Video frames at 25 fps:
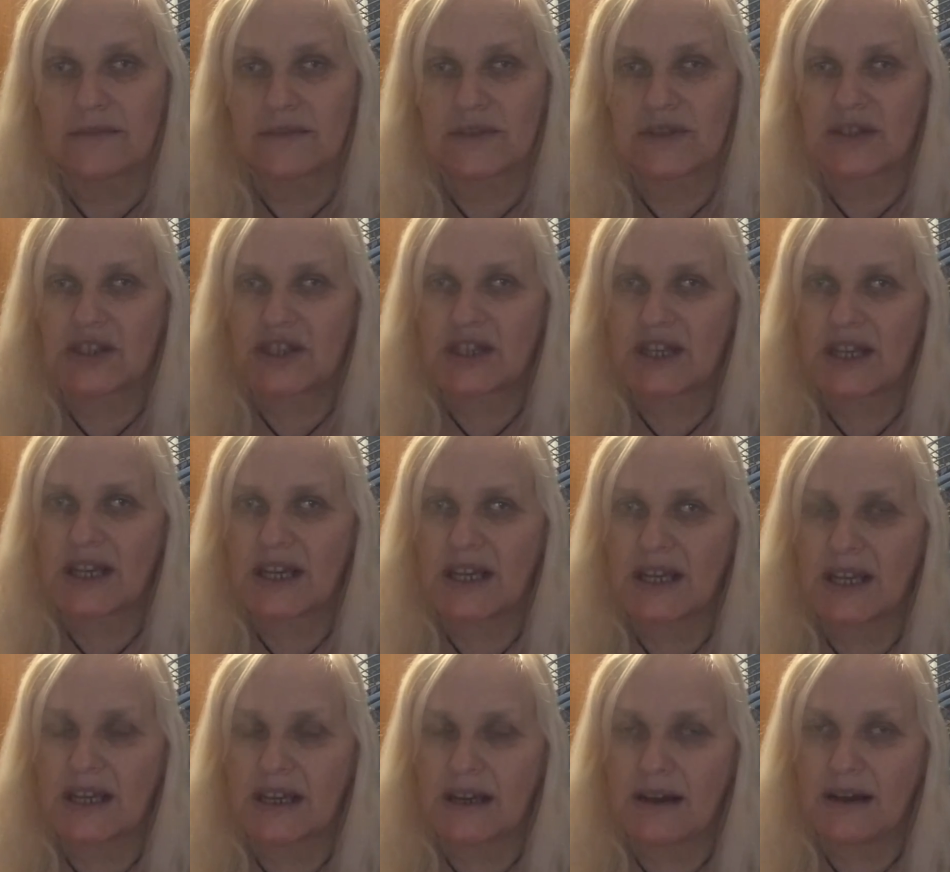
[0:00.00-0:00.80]

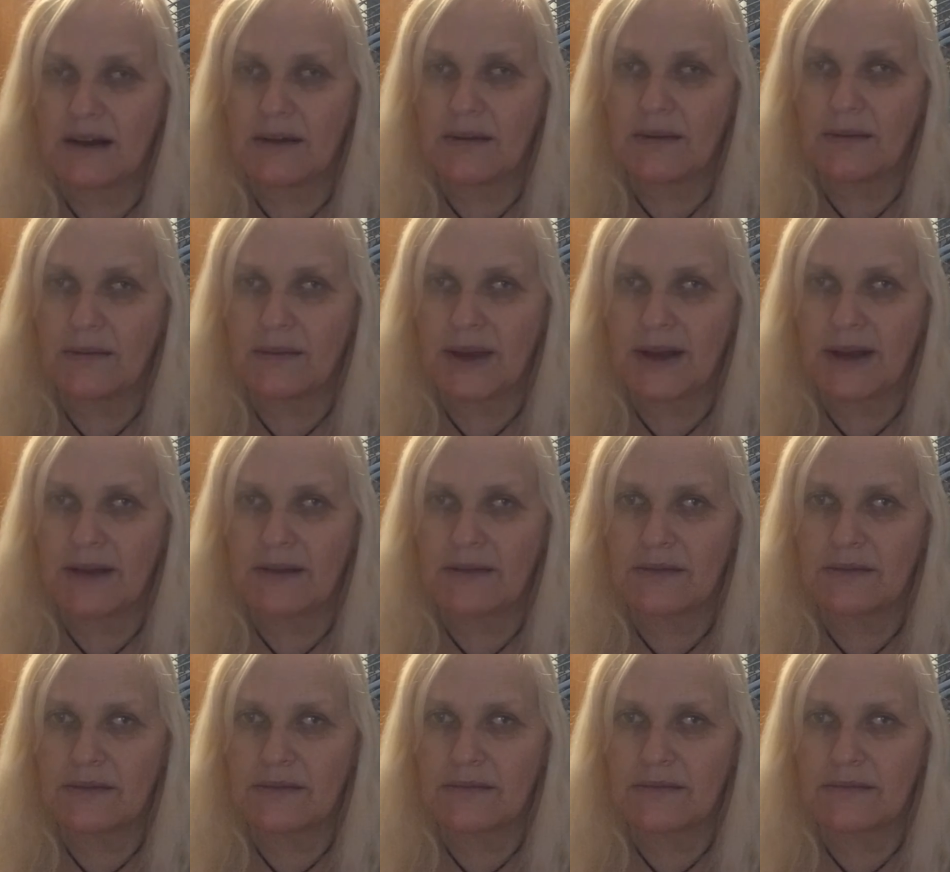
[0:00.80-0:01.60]
She
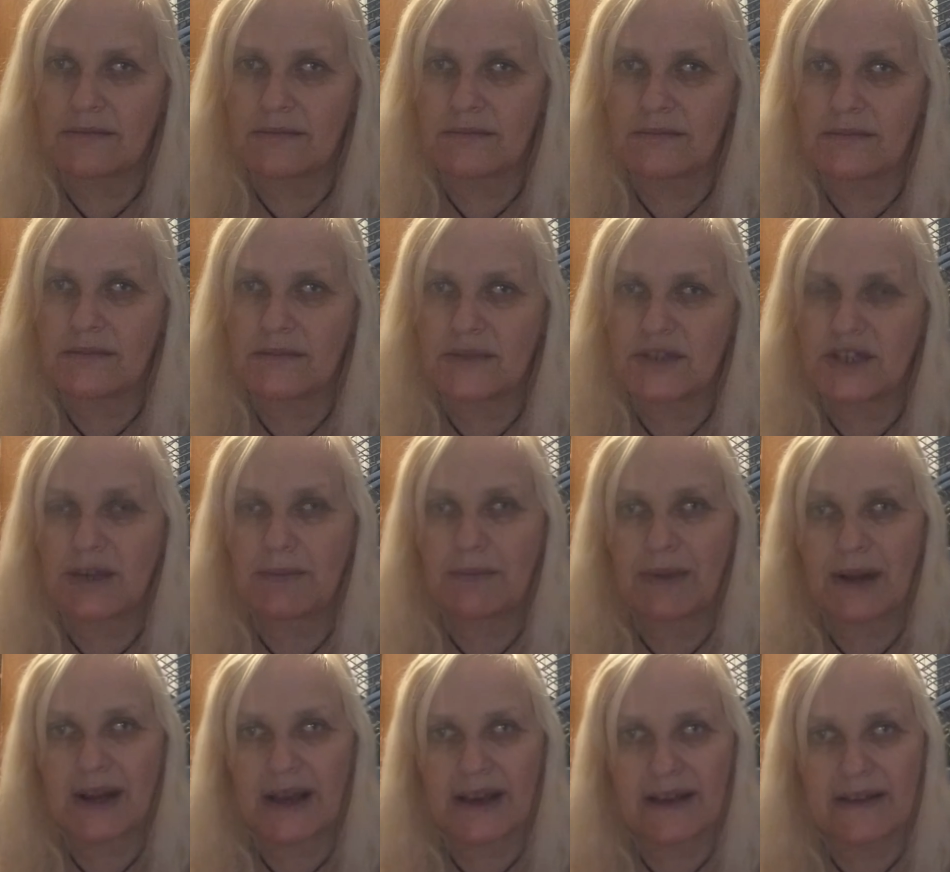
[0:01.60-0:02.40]

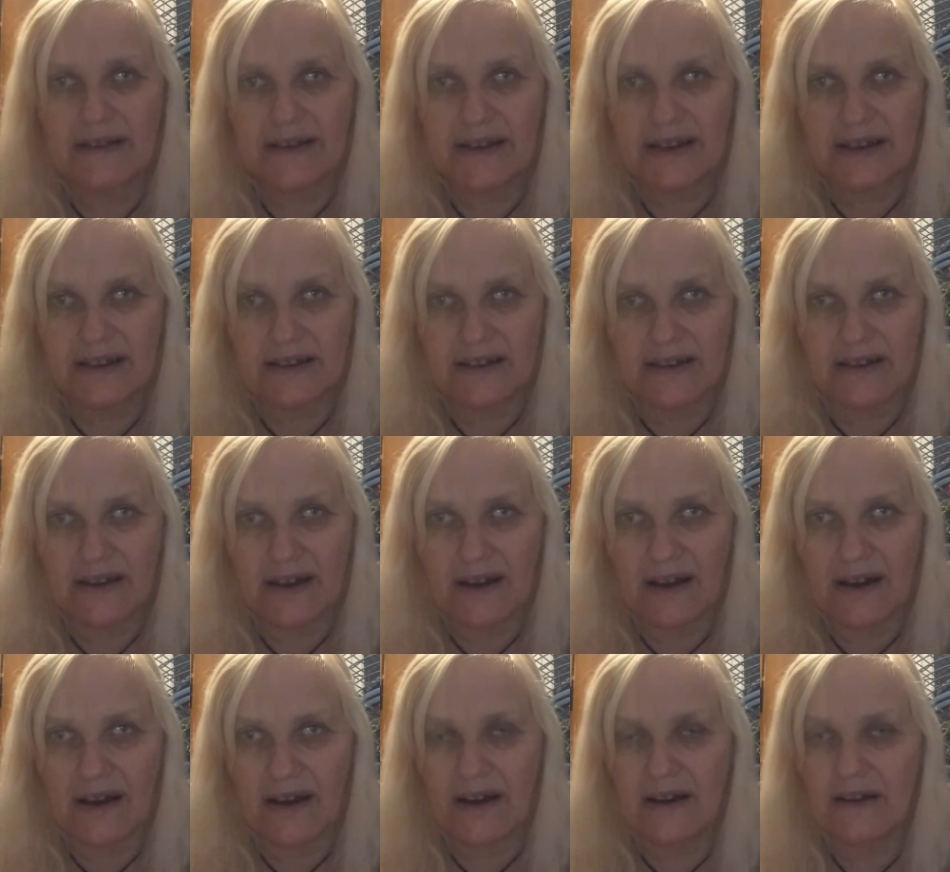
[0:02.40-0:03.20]
plays
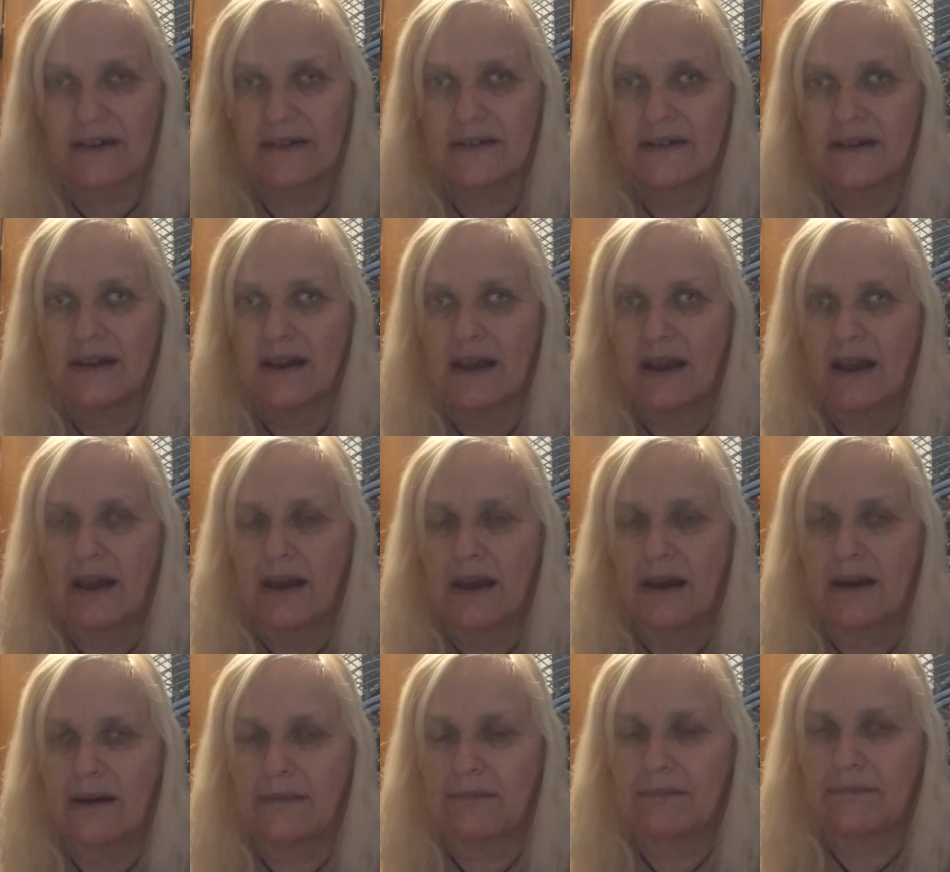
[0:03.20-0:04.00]
guitar,
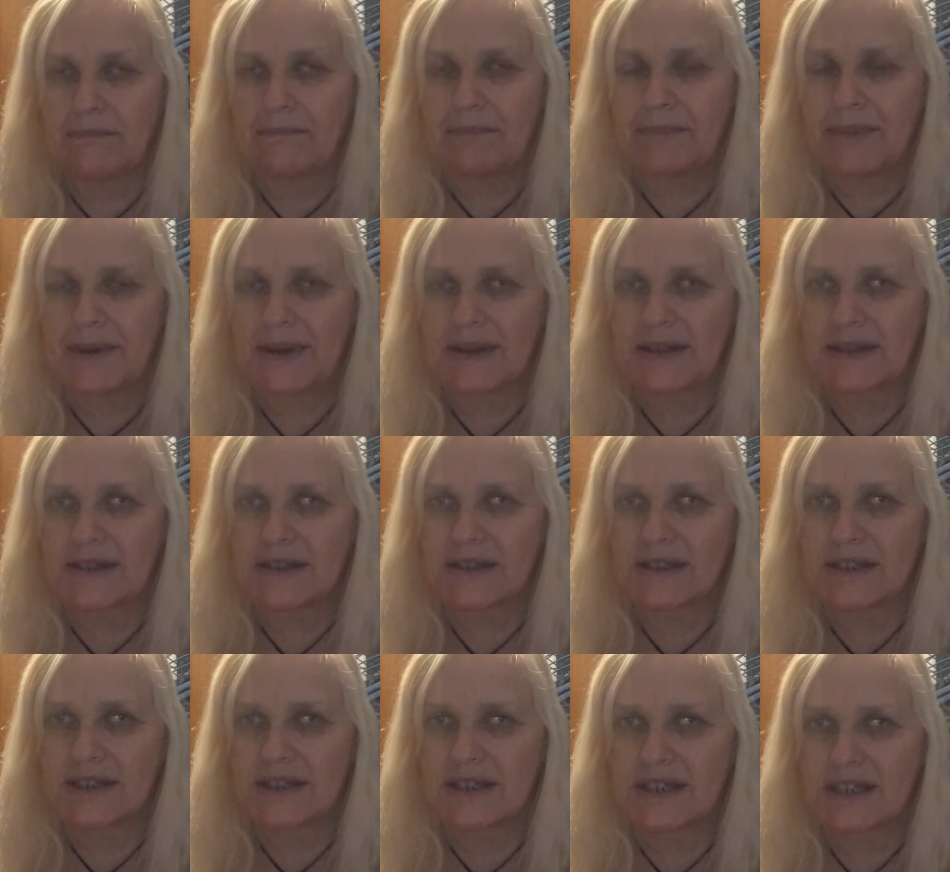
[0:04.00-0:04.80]
but
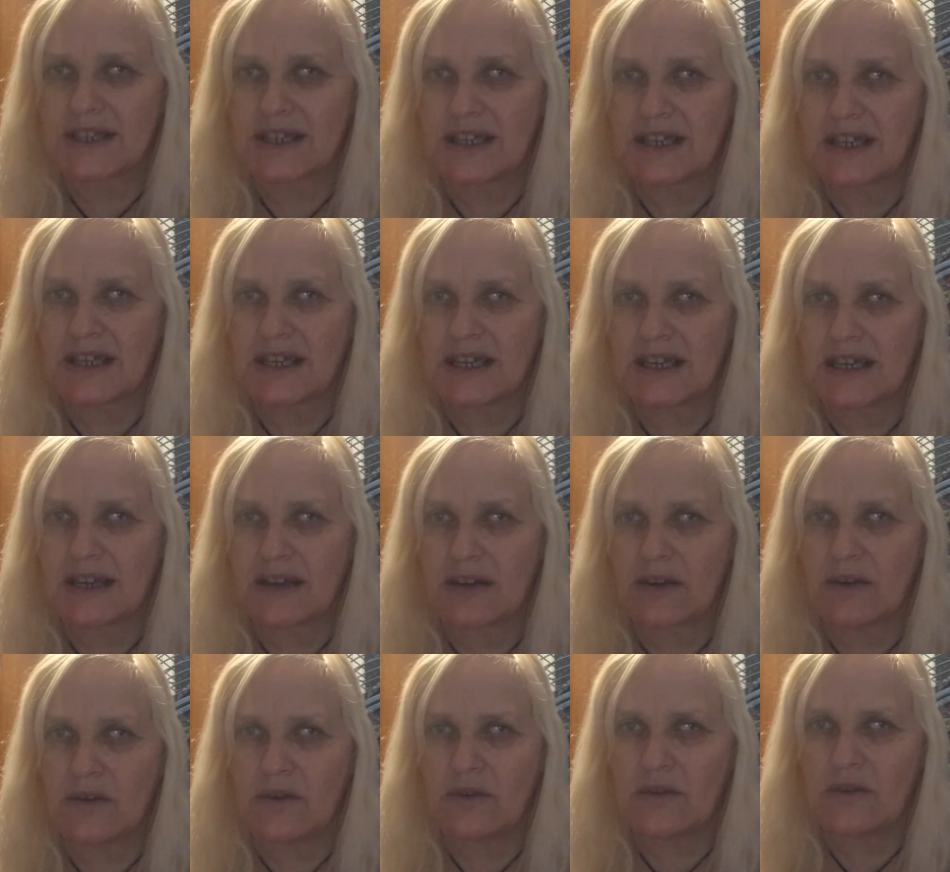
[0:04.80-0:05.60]
she
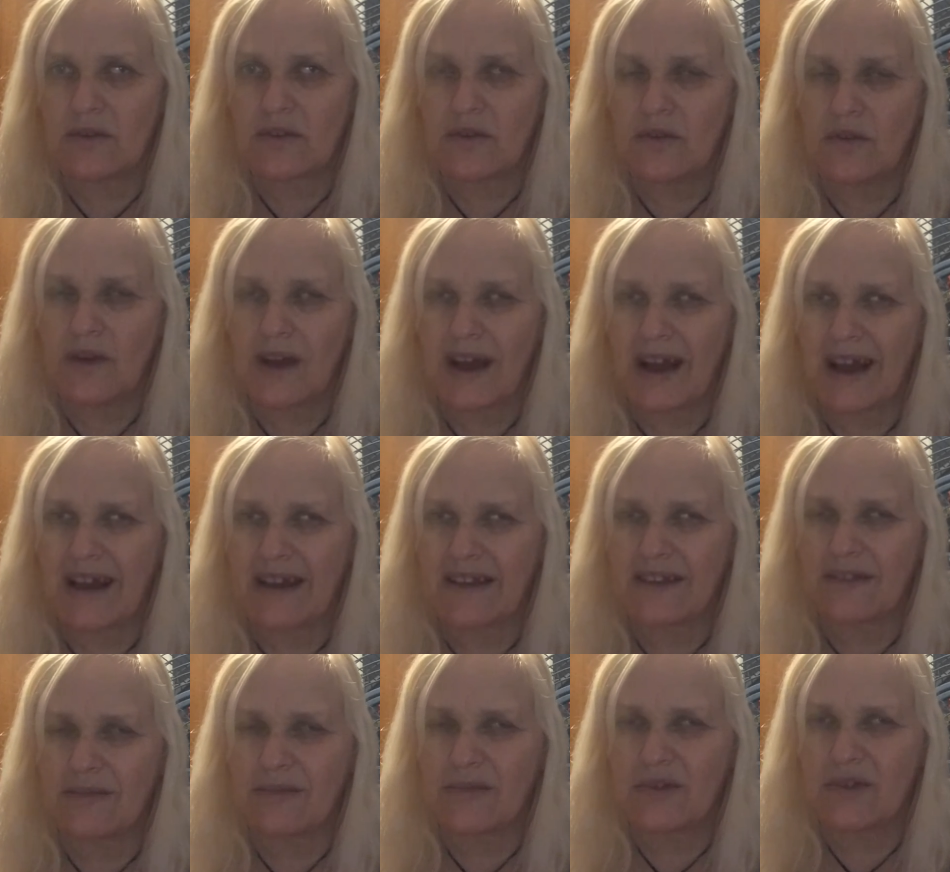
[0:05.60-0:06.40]
also
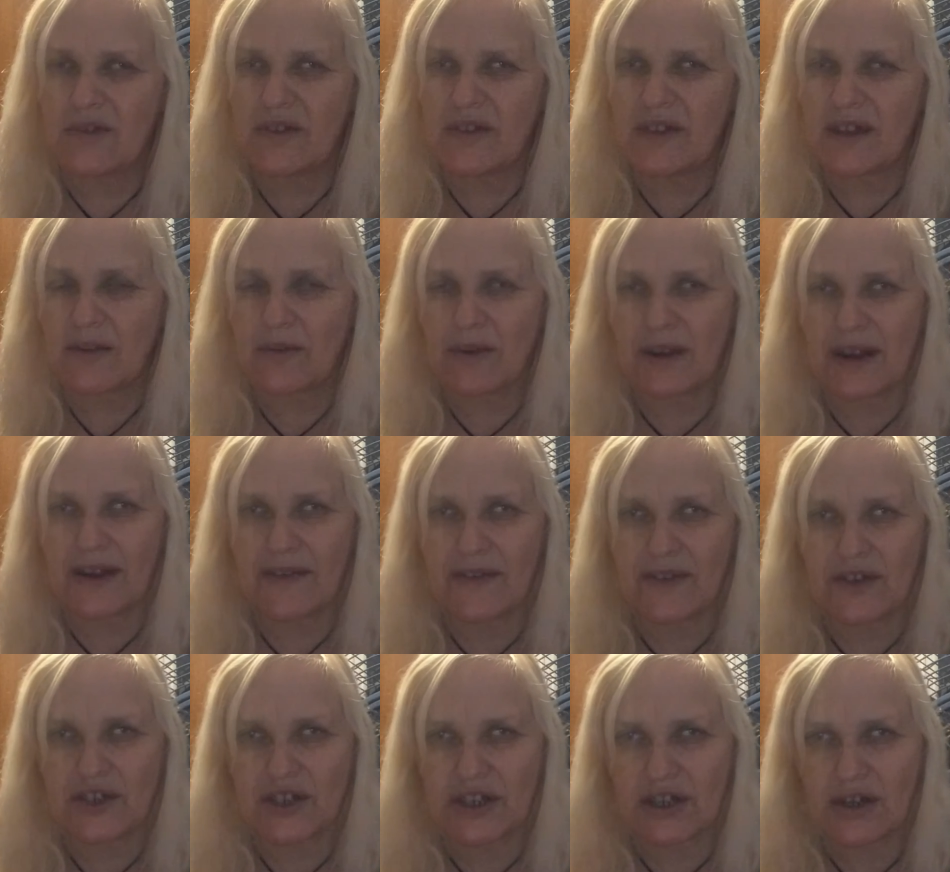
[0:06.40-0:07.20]
has music
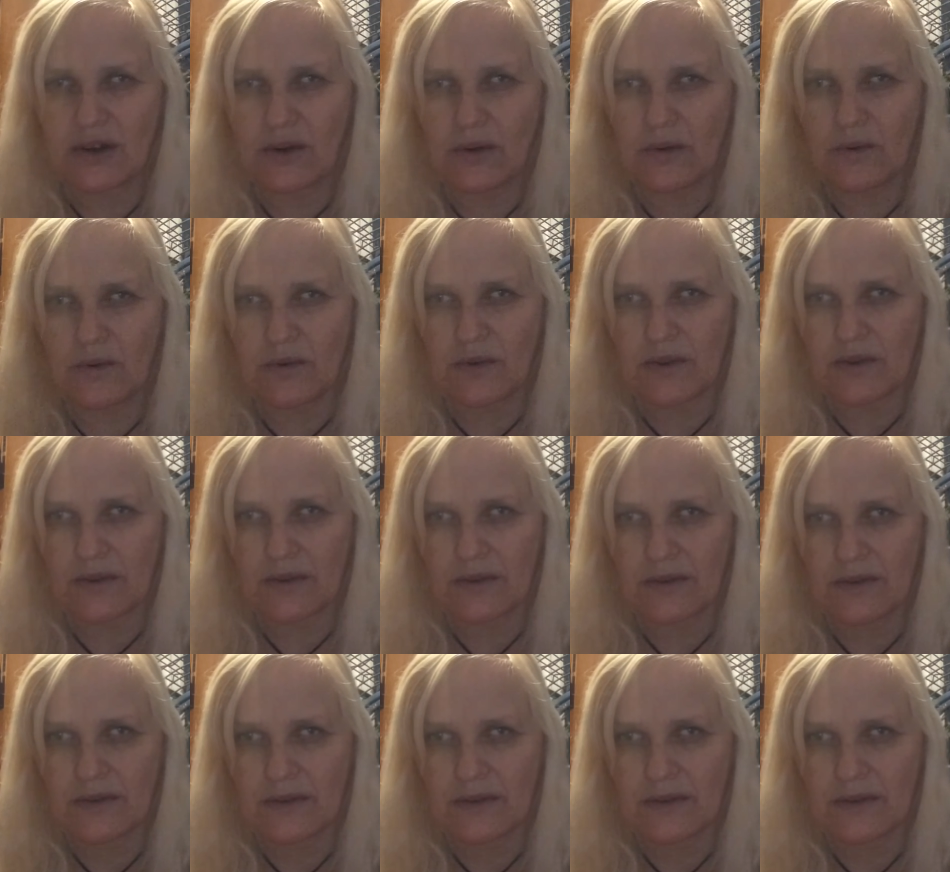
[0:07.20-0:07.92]
wherever she goes.